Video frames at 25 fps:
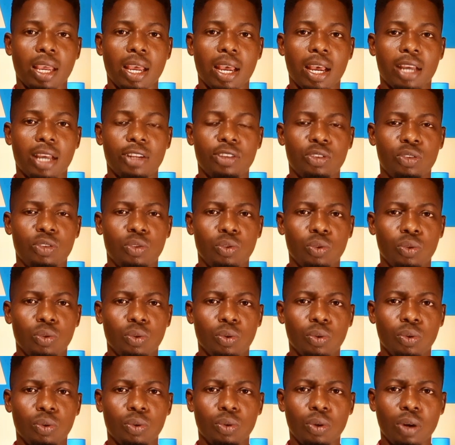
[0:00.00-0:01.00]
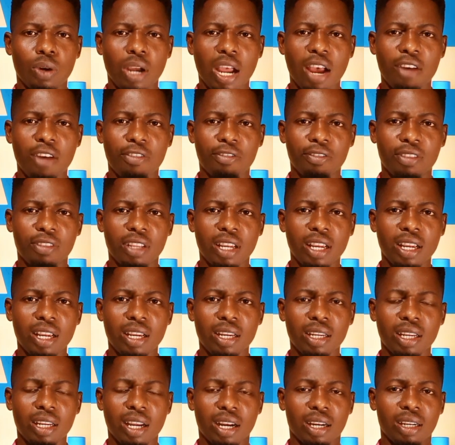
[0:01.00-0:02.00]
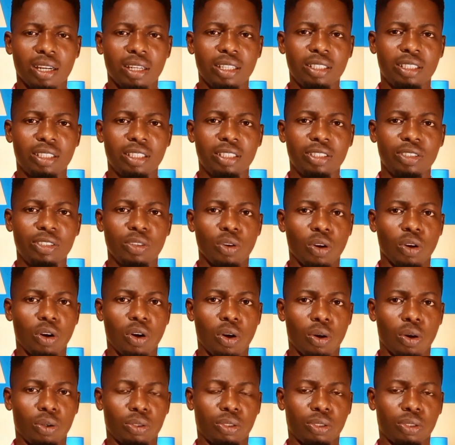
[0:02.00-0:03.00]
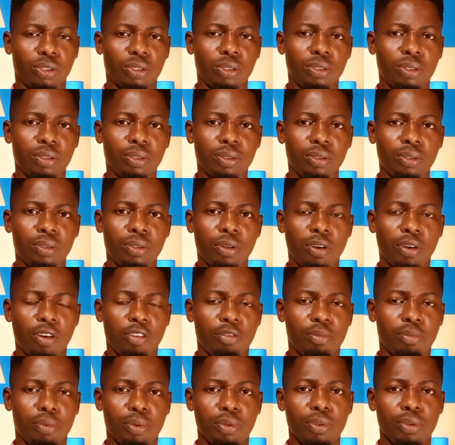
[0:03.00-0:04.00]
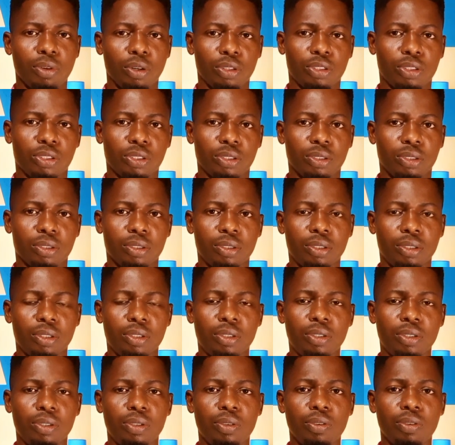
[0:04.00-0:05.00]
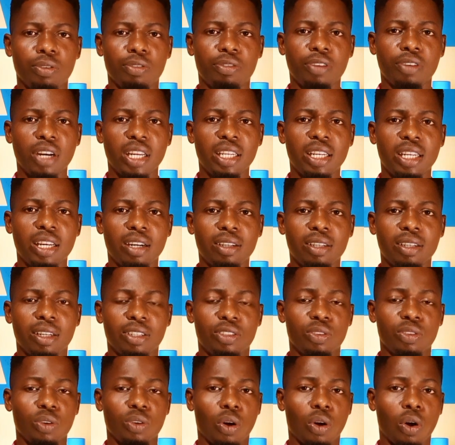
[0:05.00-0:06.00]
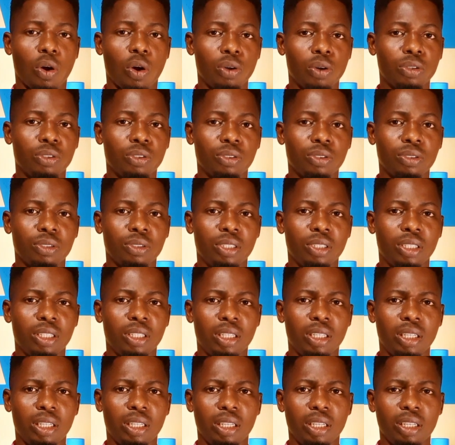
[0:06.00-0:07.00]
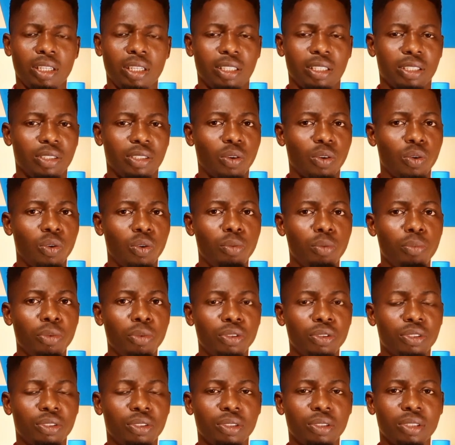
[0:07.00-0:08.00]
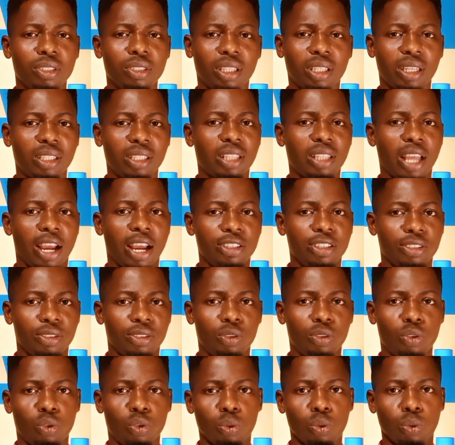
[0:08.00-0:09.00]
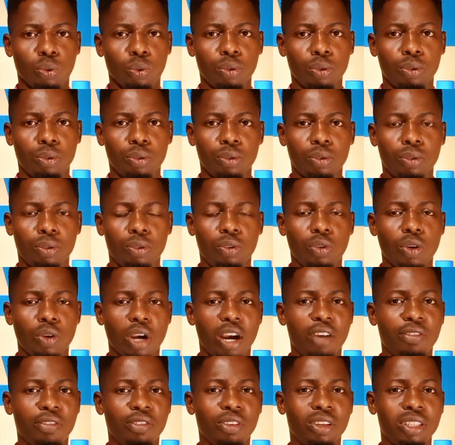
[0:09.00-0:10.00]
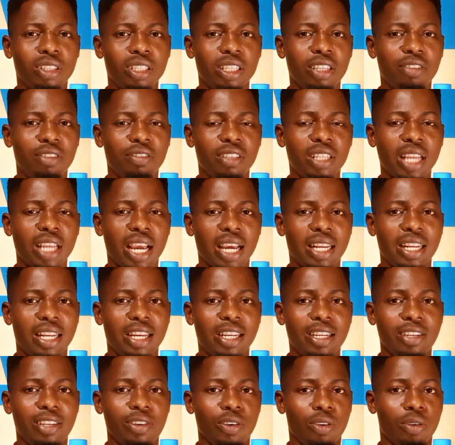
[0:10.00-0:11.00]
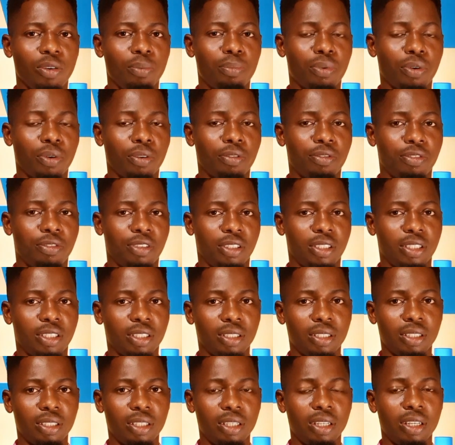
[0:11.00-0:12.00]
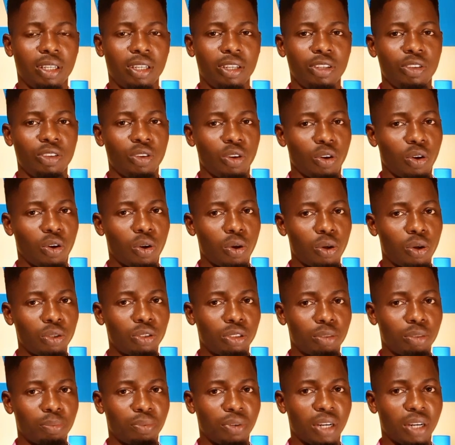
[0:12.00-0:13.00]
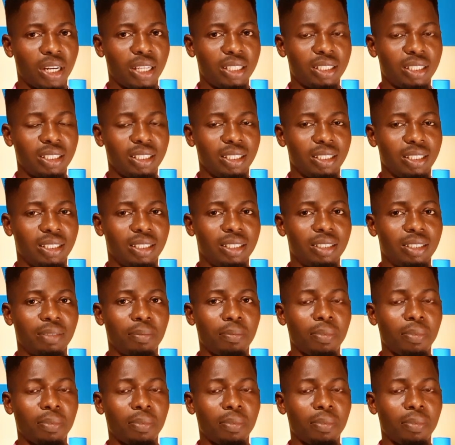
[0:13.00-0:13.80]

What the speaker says: And you, after calculating your cost of production, you find out that your cost is almost 3,000 too. You have not even added your profit. Your cost price is